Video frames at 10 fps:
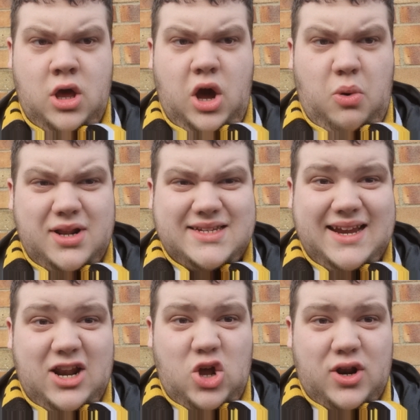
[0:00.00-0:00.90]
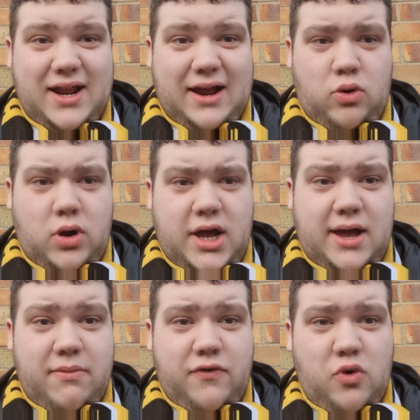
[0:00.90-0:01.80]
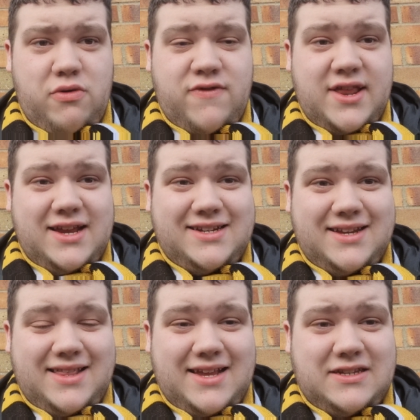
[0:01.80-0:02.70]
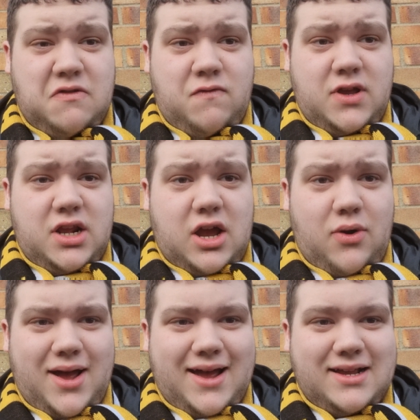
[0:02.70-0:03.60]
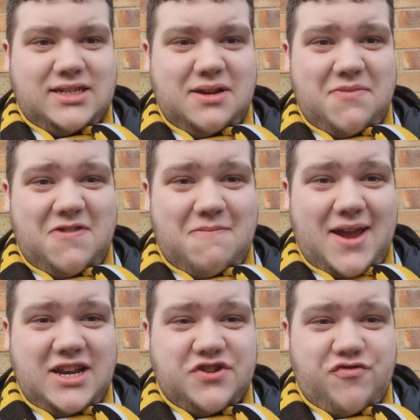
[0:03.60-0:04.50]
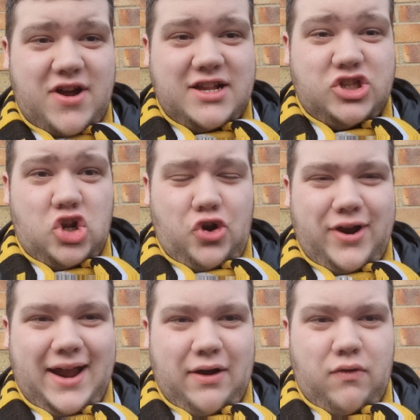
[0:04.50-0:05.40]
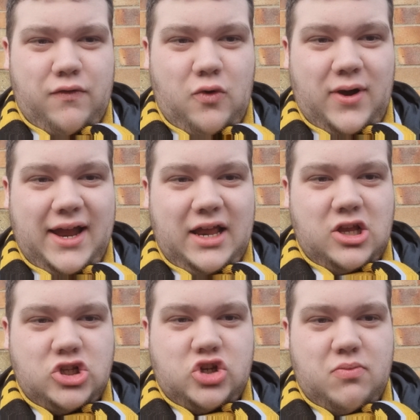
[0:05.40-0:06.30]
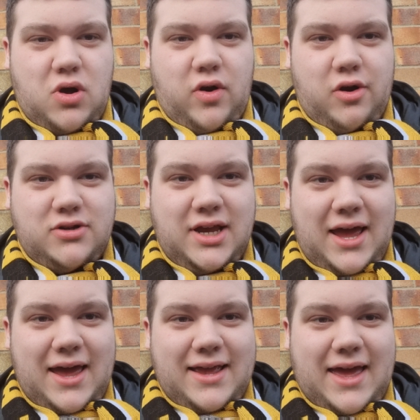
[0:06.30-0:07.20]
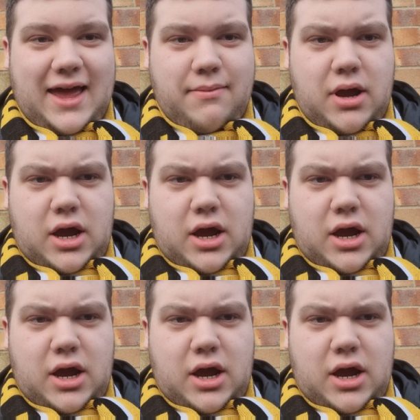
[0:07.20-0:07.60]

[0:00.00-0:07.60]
I want to take a look now, before we finish this video, at some of the major threats to look out for in tomorrow's game.